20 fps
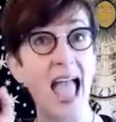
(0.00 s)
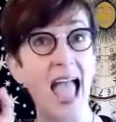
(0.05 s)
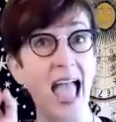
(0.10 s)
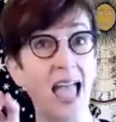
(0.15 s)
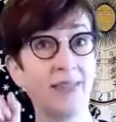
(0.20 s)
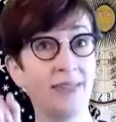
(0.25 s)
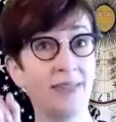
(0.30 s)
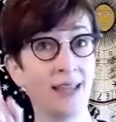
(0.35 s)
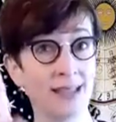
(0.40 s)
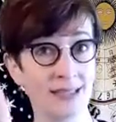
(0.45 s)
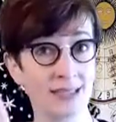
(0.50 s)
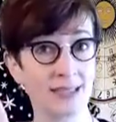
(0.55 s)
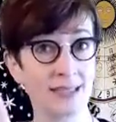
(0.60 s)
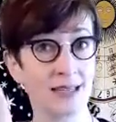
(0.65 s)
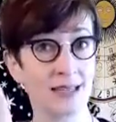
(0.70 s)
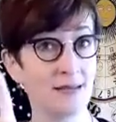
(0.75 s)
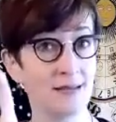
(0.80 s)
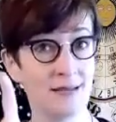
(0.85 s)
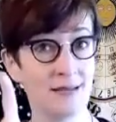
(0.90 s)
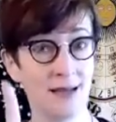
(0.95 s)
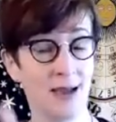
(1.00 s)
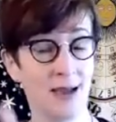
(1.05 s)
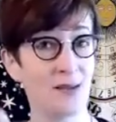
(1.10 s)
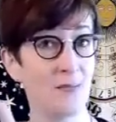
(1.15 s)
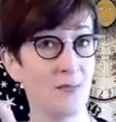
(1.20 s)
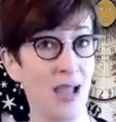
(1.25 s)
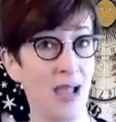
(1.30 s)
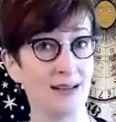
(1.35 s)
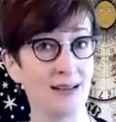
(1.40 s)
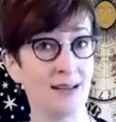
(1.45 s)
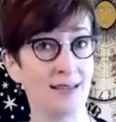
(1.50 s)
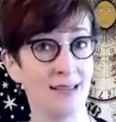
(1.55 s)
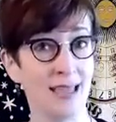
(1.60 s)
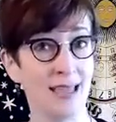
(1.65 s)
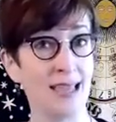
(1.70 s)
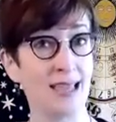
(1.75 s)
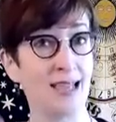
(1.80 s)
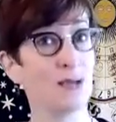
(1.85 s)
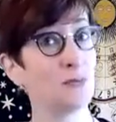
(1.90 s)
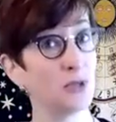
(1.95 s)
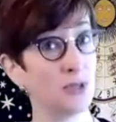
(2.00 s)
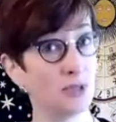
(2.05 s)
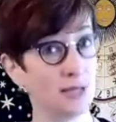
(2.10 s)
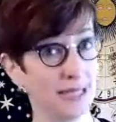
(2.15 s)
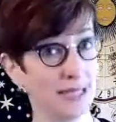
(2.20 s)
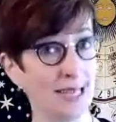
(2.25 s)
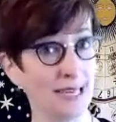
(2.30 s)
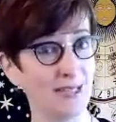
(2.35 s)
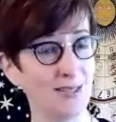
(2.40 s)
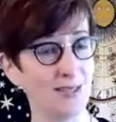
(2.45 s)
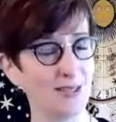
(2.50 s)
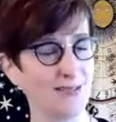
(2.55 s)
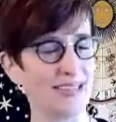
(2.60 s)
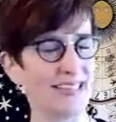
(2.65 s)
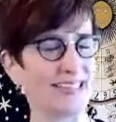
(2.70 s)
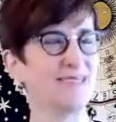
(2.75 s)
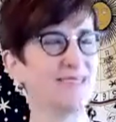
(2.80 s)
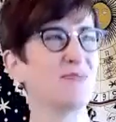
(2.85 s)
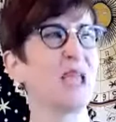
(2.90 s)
And that's not a bad thing. I'm going to get into it.